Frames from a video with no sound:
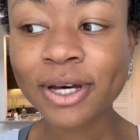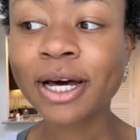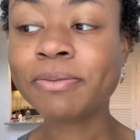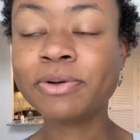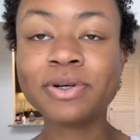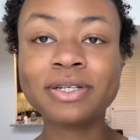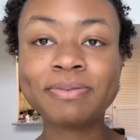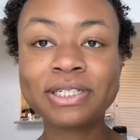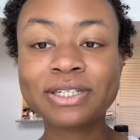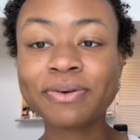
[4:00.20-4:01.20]
I'm going to be
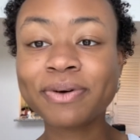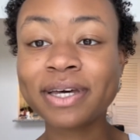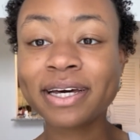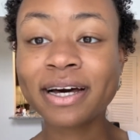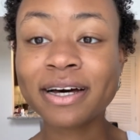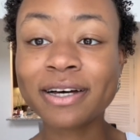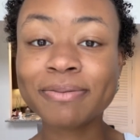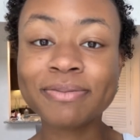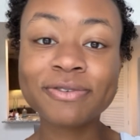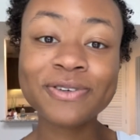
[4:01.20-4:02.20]
showing
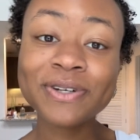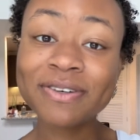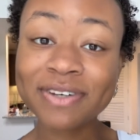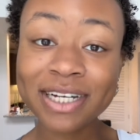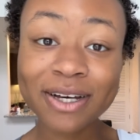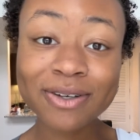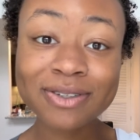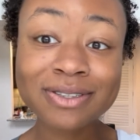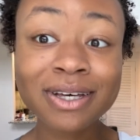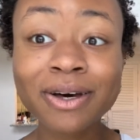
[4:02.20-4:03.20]
um, foodie
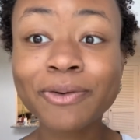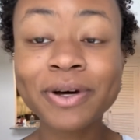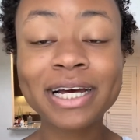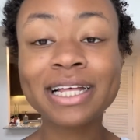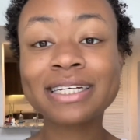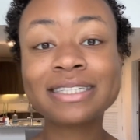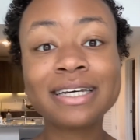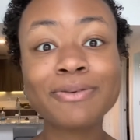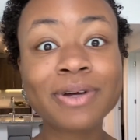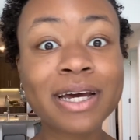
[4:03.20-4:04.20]
videos what I like to
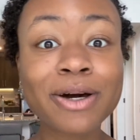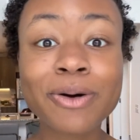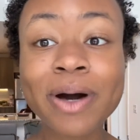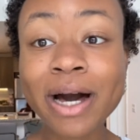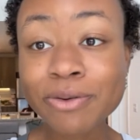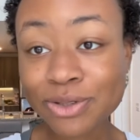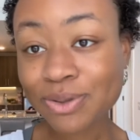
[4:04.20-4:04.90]
eat when I go out to